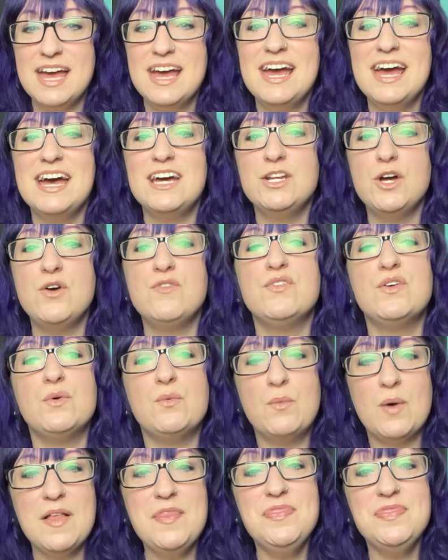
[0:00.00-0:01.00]
had over
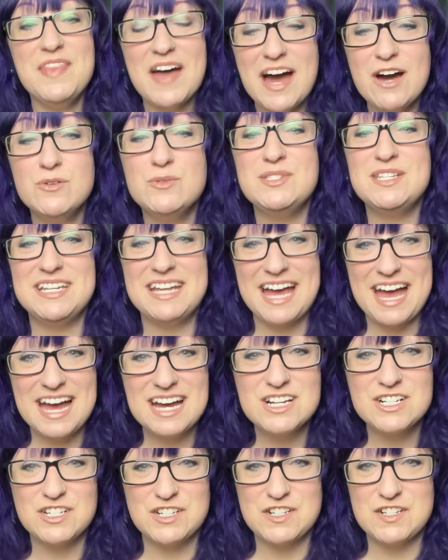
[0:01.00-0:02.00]
1,000
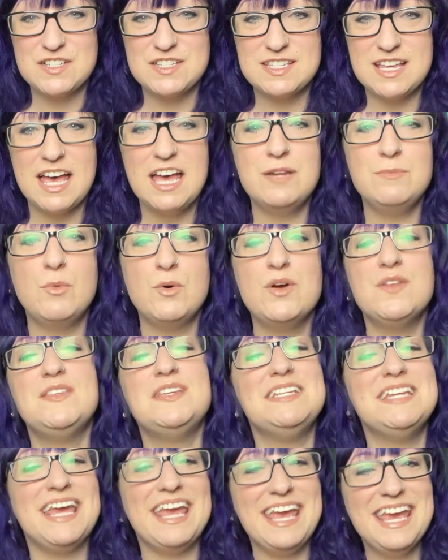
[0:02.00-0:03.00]
actors and more
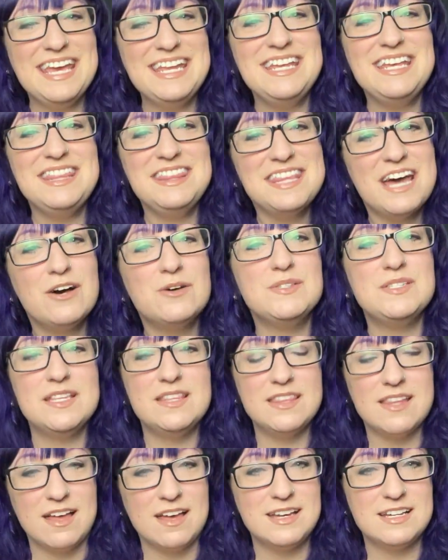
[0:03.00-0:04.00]
than
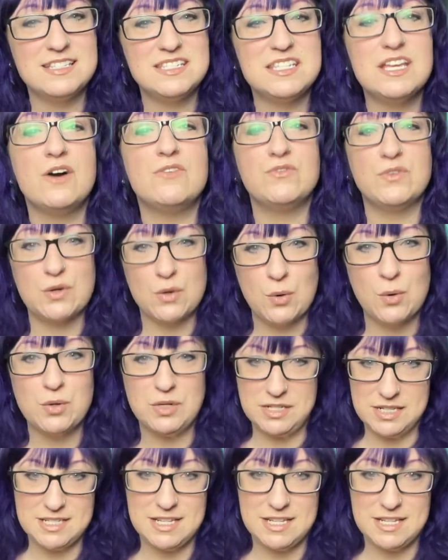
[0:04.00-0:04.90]
80,000 lines of recorded